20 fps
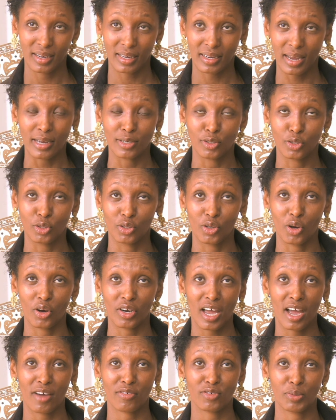Like, I do not
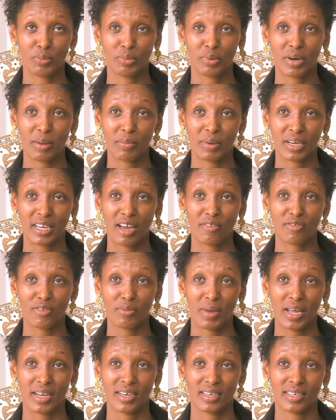have to bribe a
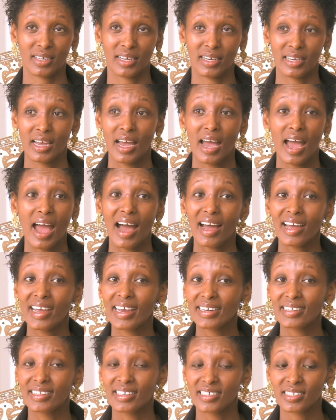government. Like, I
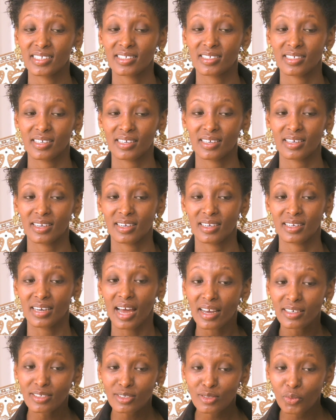had this
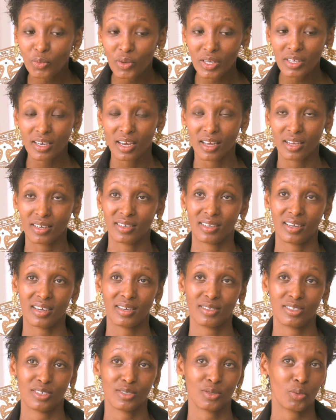last weekend,
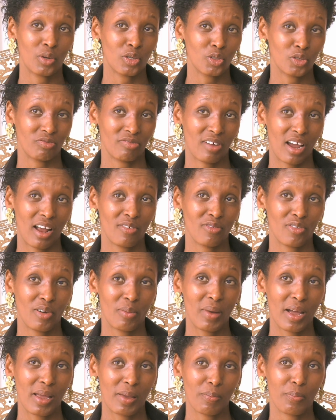I just went to file for
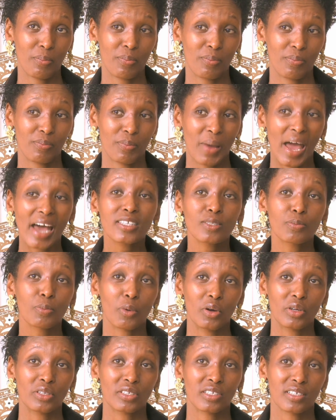my passport.